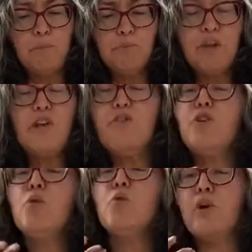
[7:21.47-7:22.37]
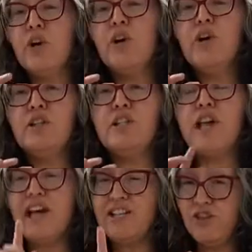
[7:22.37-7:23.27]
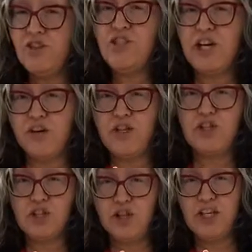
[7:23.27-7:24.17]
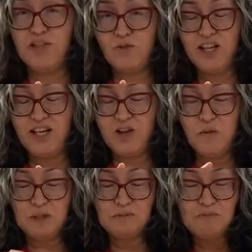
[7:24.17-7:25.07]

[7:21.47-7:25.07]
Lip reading: if you were not to share these cookies with anyone